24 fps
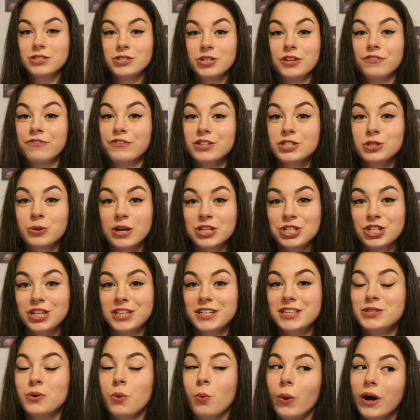So the first question
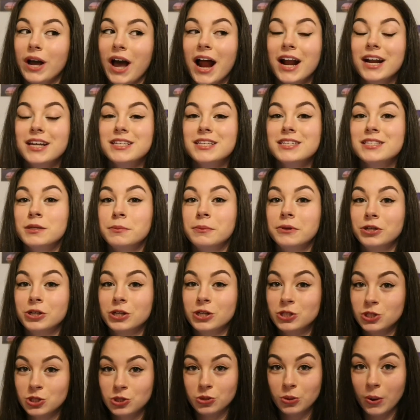is, what kind of
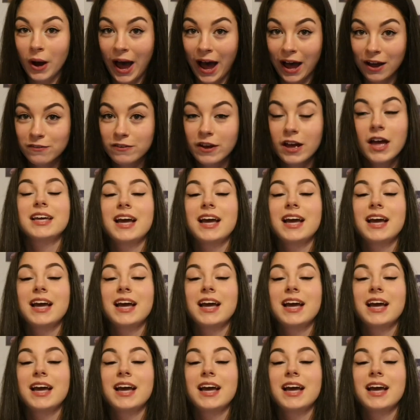disability do you have?